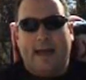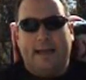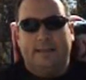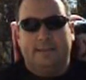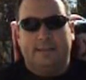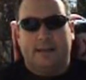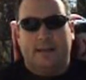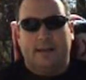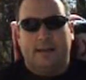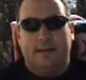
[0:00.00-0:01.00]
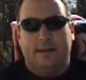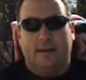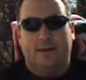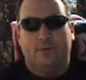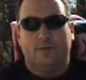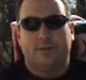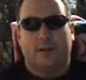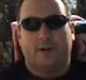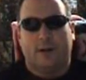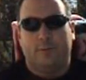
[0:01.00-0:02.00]
And
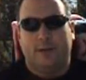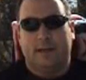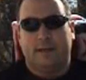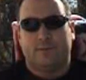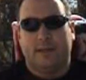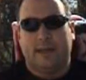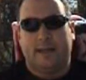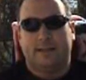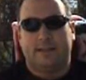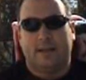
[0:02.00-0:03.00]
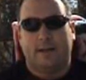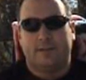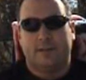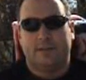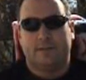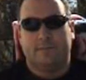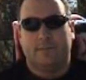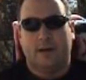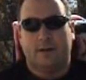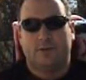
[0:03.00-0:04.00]
also hoping next weekend to go and see
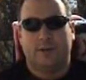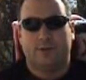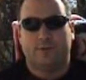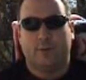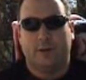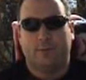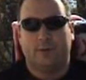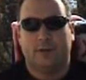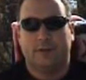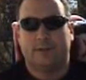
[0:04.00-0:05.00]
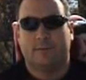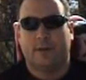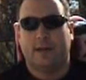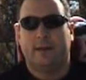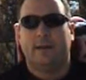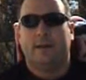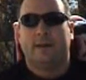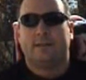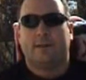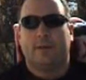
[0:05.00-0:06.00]
some traditional people doing some of their
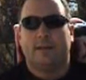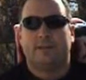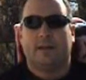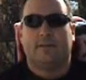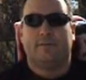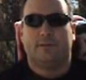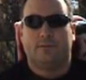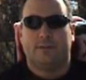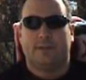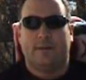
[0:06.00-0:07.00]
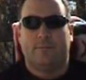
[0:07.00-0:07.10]
stuff and talk